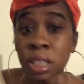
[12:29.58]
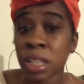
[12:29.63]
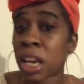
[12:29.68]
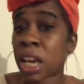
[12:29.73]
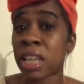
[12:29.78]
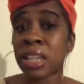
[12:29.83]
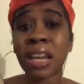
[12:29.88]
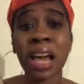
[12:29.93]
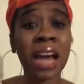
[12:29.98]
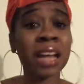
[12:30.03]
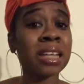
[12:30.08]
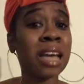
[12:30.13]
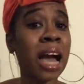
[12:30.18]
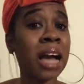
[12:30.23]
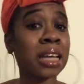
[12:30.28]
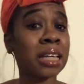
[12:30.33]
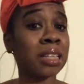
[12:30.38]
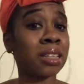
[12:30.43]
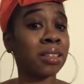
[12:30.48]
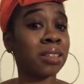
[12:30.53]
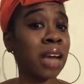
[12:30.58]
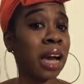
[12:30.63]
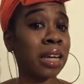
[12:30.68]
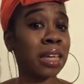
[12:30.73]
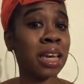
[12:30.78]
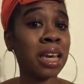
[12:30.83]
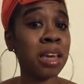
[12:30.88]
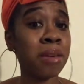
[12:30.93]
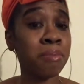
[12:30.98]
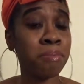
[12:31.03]
And now y'all
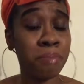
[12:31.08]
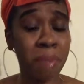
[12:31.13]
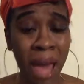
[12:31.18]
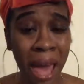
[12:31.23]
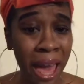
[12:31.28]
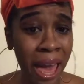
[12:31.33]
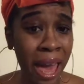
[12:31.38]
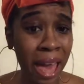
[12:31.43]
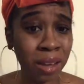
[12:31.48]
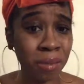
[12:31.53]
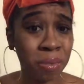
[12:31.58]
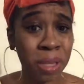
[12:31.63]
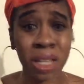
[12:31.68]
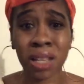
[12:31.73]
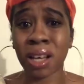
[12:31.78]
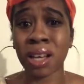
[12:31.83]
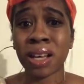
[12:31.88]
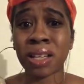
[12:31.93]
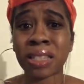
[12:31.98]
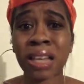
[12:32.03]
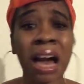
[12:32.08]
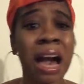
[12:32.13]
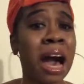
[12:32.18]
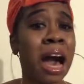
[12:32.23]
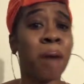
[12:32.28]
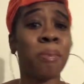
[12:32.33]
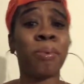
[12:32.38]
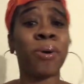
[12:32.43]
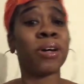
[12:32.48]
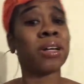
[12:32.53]
getting mad because
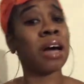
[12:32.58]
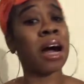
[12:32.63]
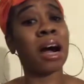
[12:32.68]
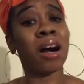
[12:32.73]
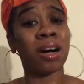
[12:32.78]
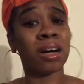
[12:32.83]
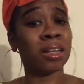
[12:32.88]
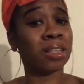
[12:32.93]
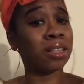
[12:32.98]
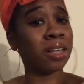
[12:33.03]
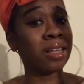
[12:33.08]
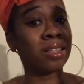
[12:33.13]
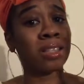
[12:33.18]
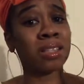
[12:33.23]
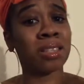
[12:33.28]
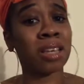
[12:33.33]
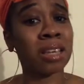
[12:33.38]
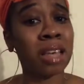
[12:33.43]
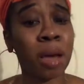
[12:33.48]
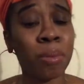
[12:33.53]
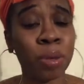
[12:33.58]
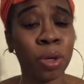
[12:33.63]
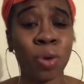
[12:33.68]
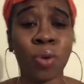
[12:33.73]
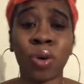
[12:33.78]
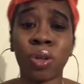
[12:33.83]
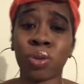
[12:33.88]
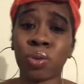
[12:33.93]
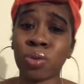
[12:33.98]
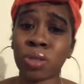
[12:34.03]
I put out a list and say y'all
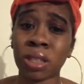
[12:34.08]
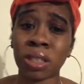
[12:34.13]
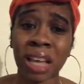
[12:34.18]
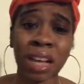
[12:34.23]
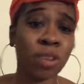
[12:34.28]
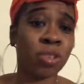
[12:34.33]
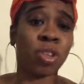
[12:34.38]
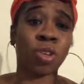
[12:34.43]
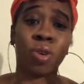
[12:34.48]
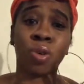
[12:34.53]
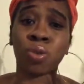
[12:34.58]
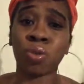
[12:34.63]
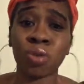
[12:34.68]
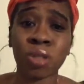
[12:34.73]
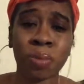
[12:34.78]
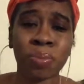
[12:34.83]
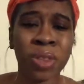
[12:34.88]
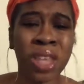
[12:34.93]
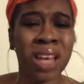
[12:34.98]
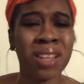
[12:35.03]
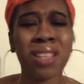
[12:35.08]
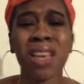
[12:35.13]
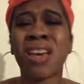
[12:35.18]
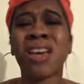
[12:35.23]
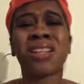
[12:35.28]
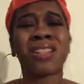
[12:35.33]
gonna go through some things.